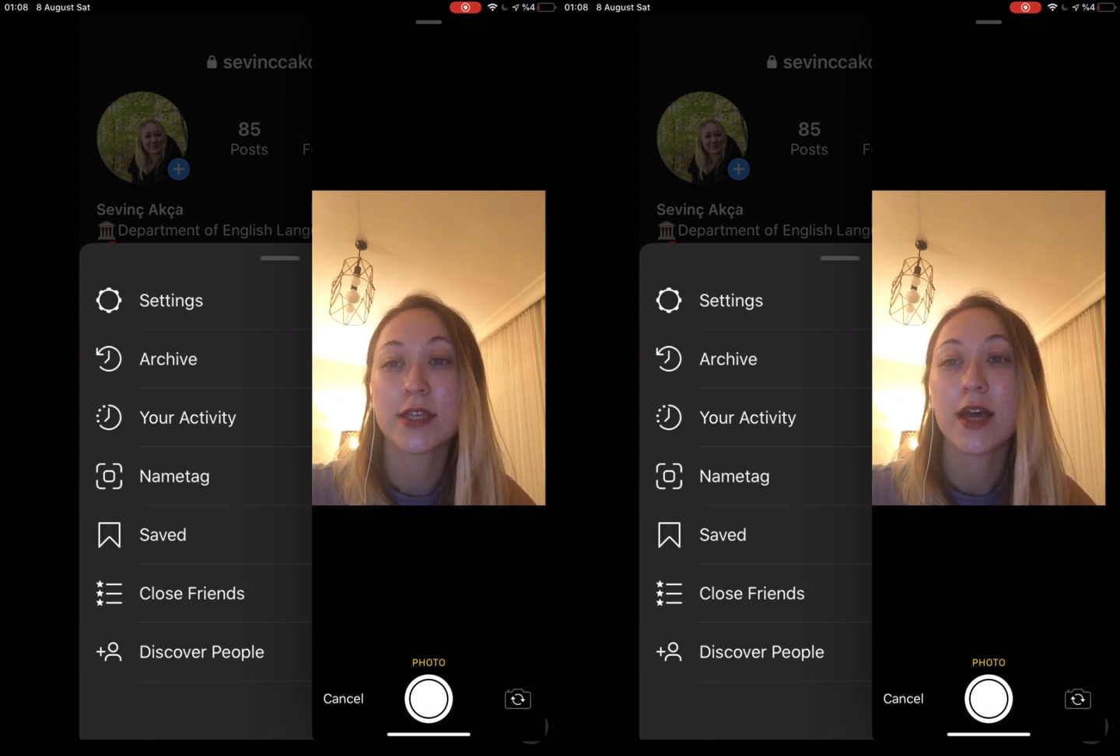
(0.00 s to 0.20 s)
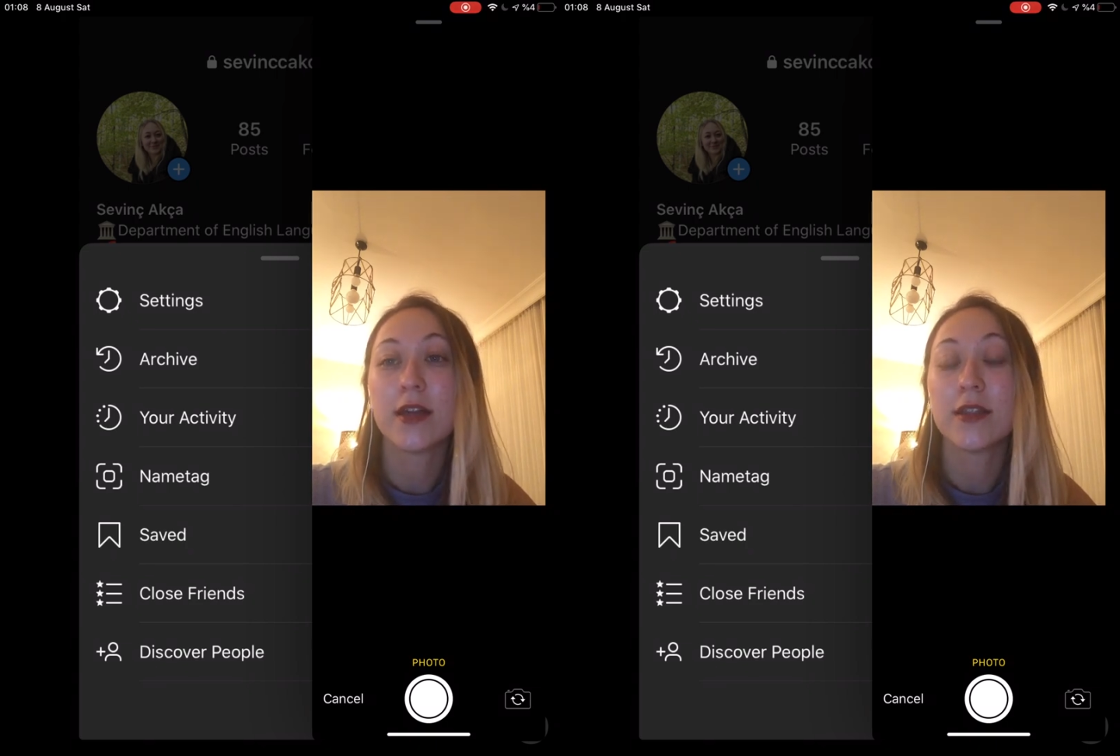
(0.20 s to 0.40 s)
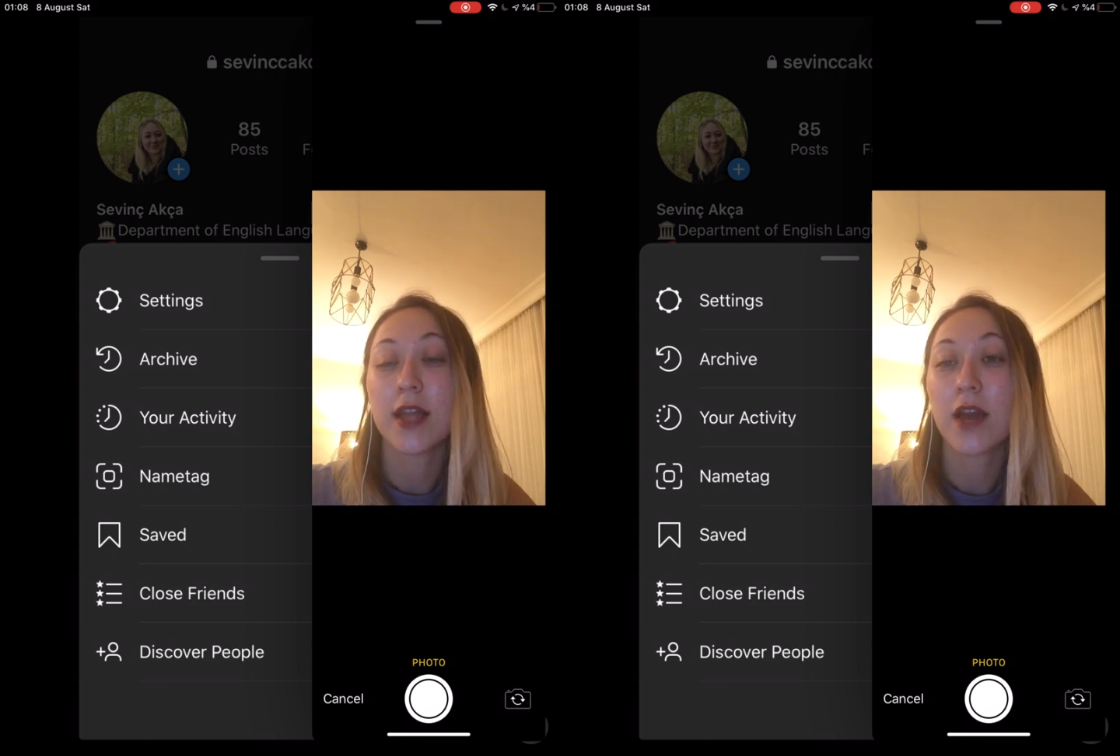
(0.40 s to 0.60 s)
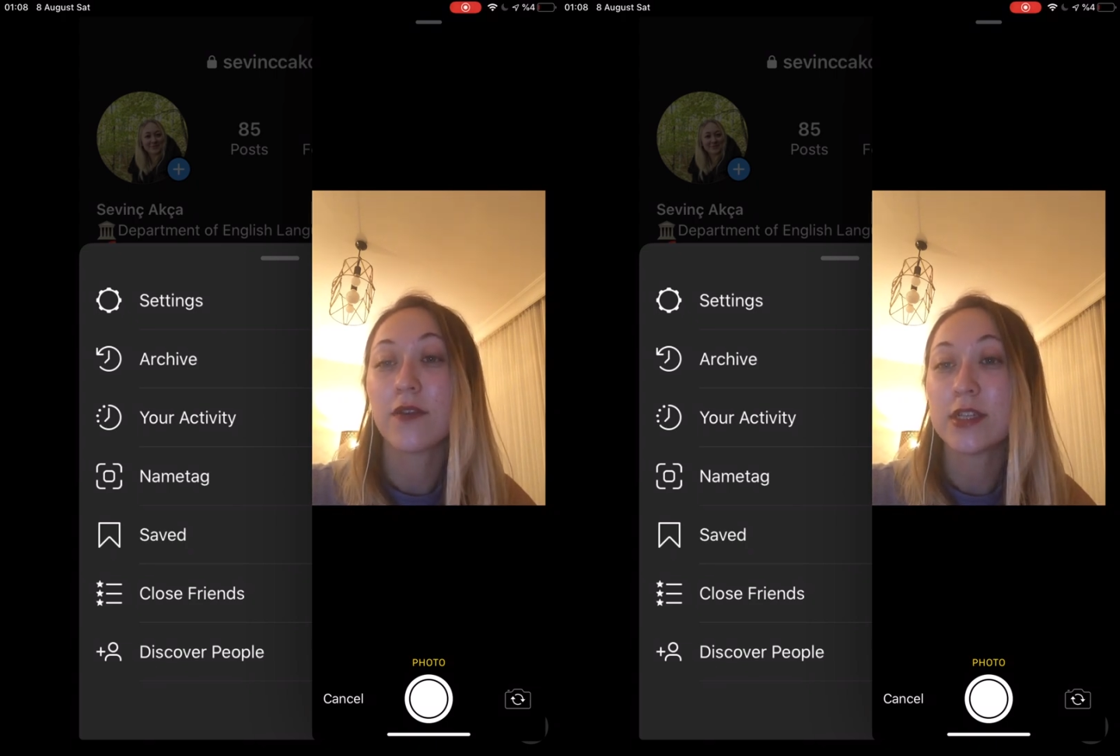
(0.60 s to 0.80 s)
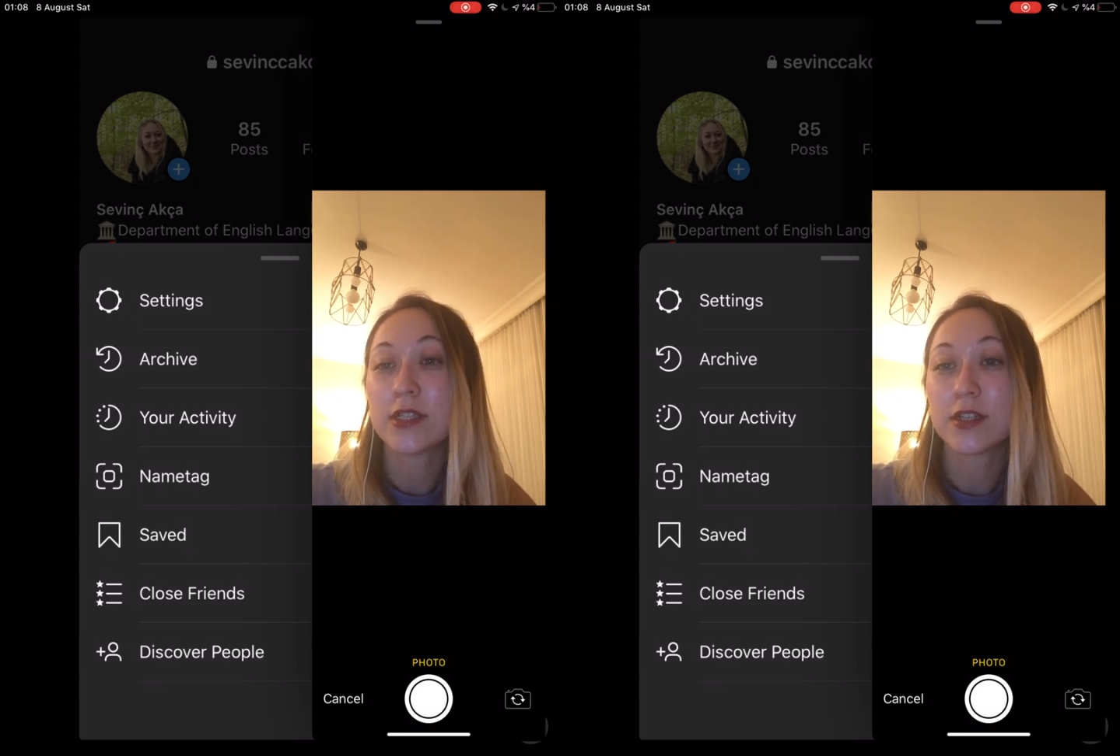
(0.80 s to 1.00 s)
live
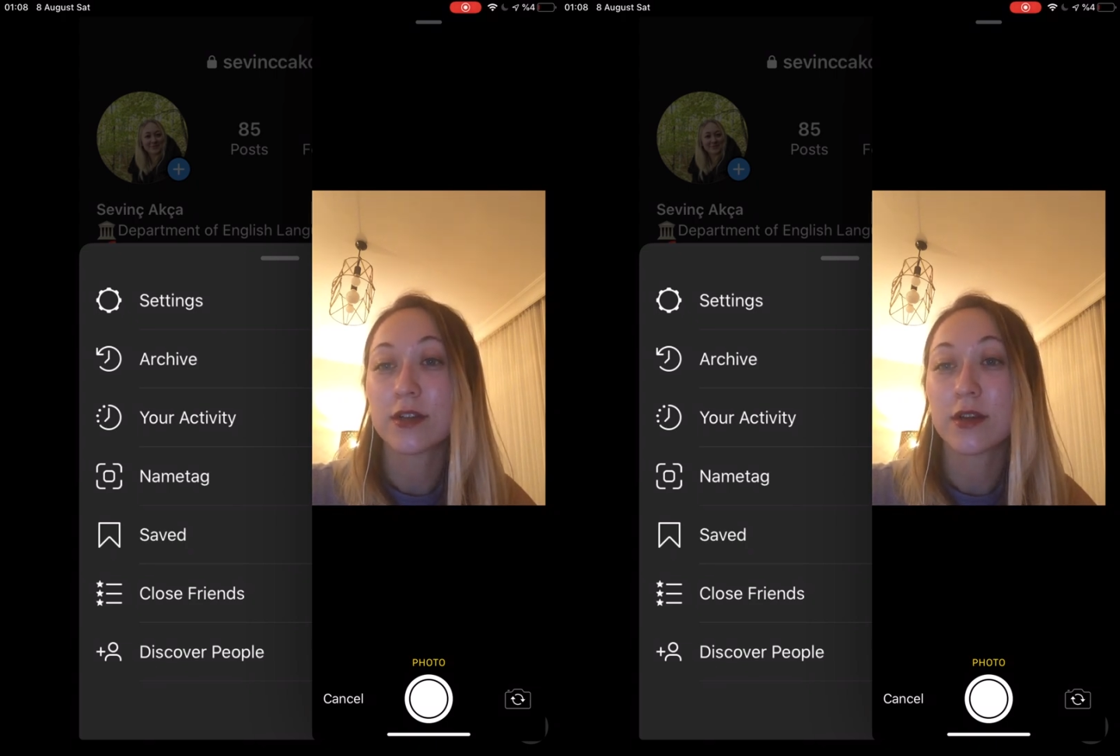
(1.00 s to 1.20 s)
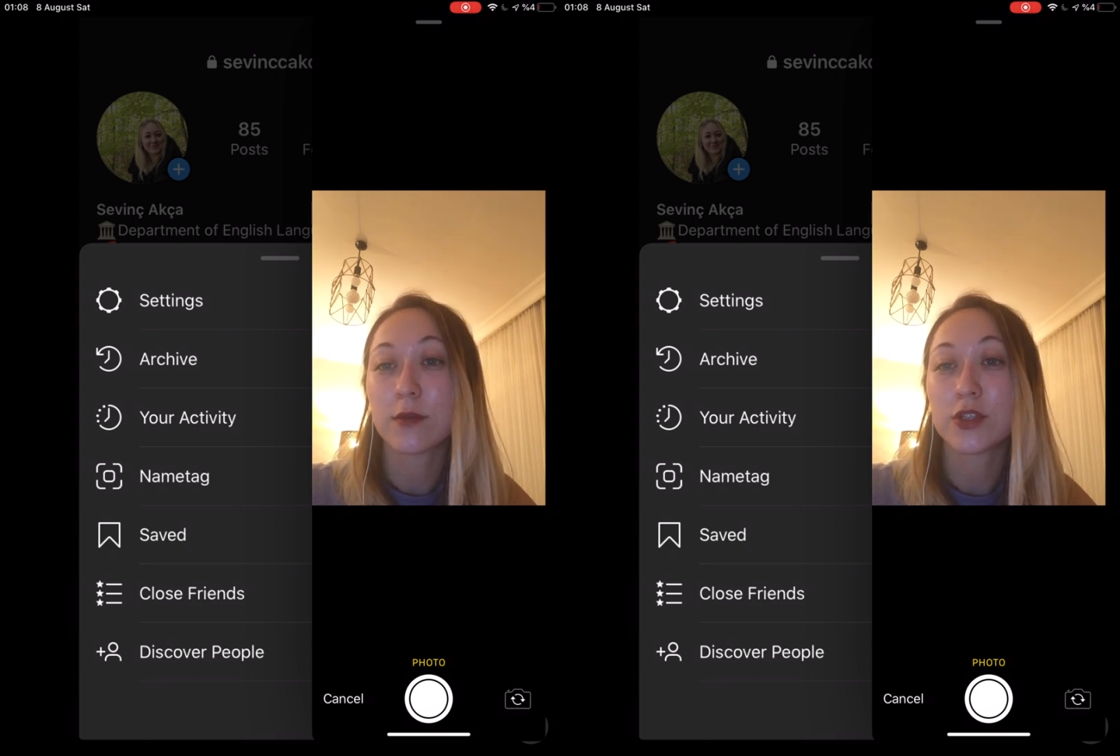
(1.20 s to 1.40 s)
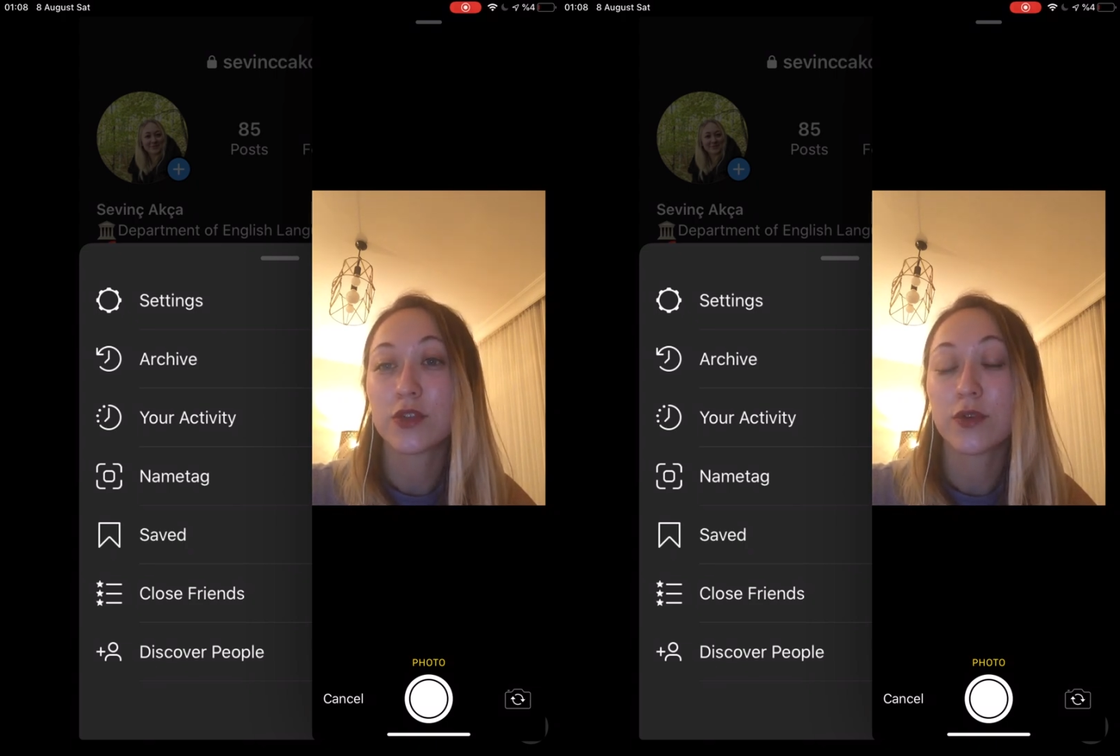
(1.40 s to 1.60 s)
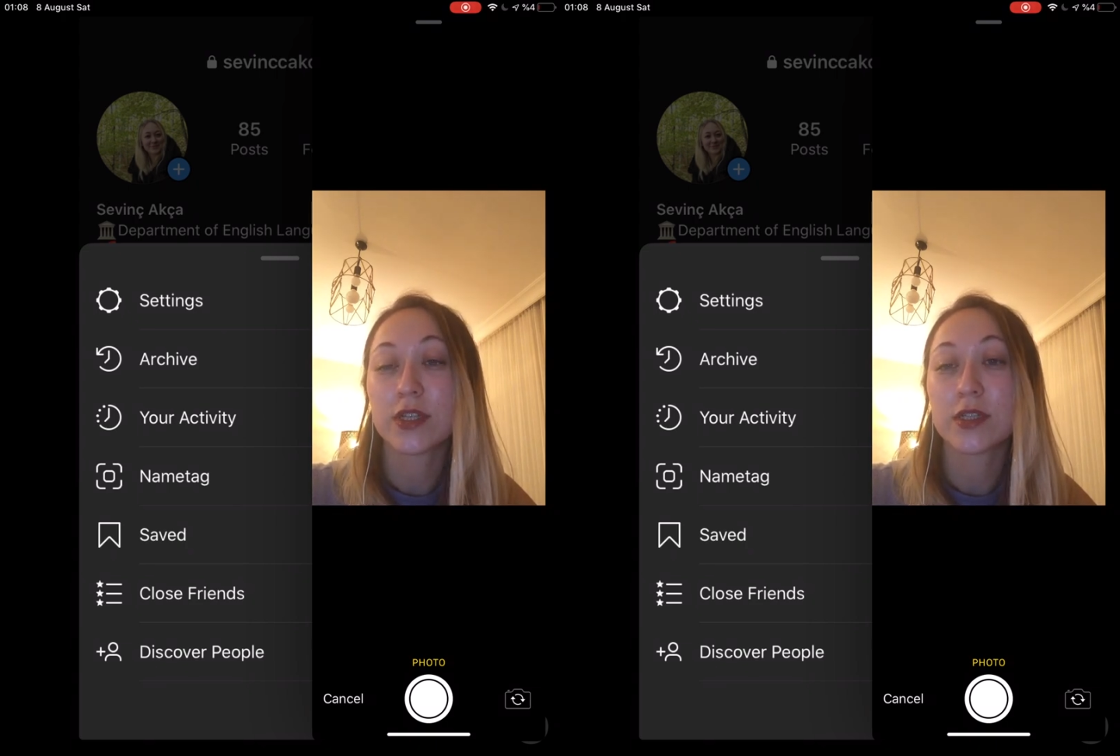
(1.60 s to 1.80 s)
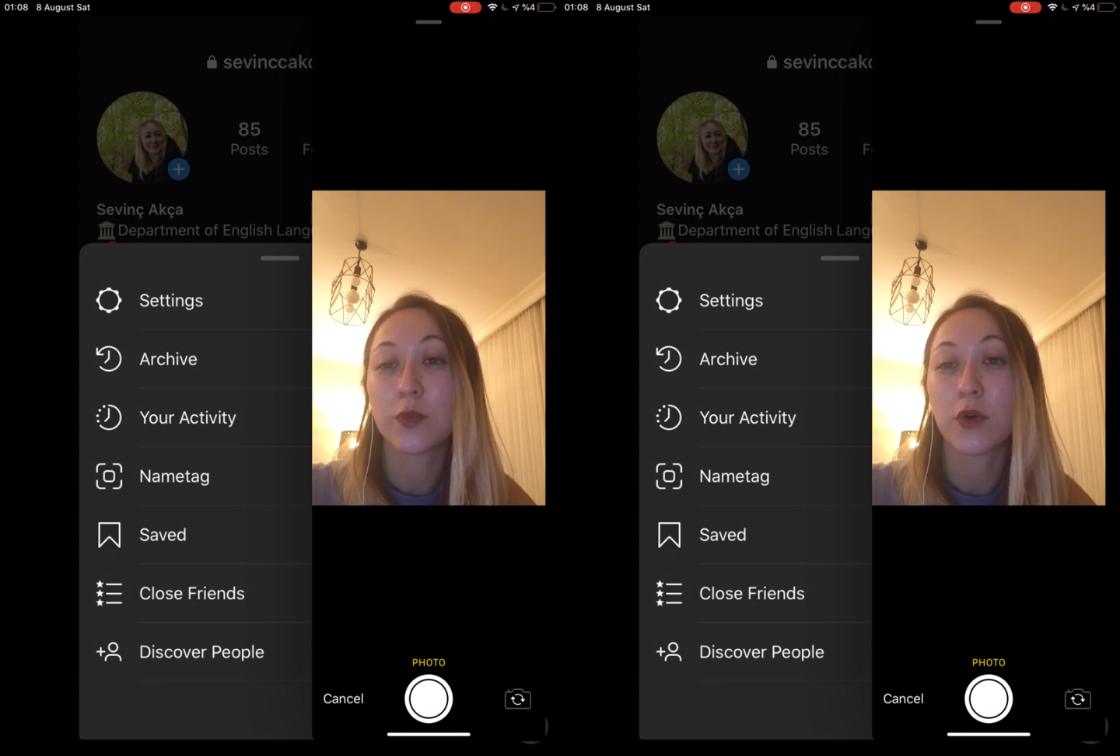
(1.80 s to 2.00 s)
Instagram stories
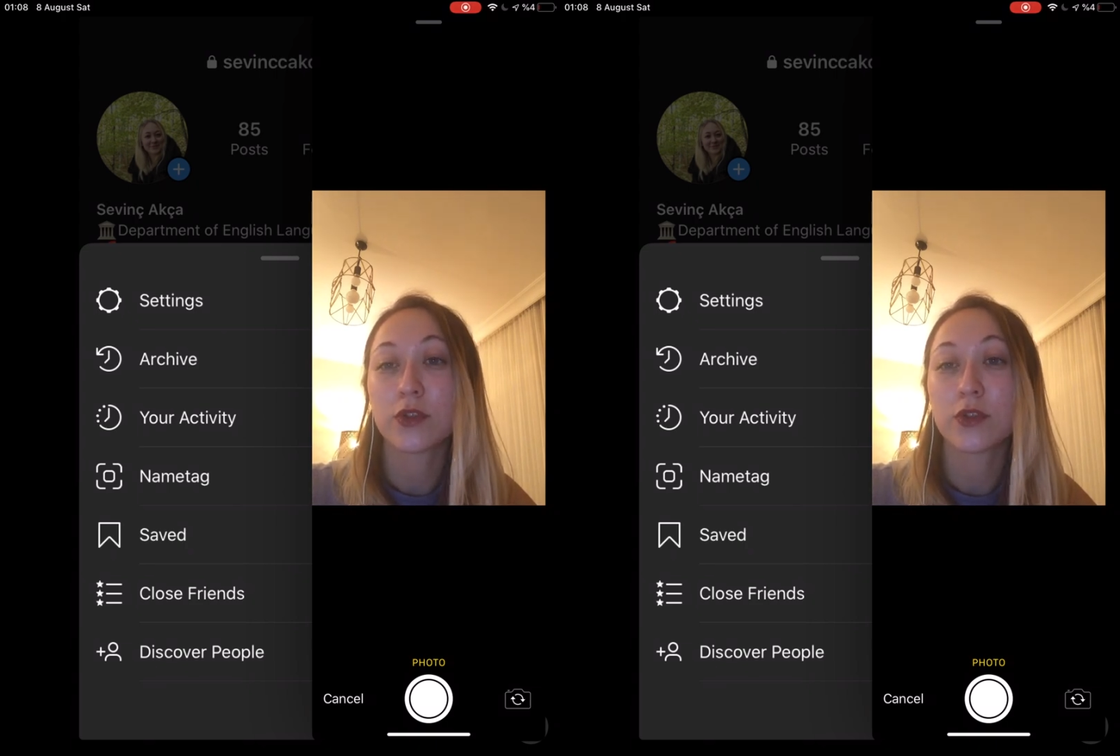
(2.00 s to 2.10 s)
post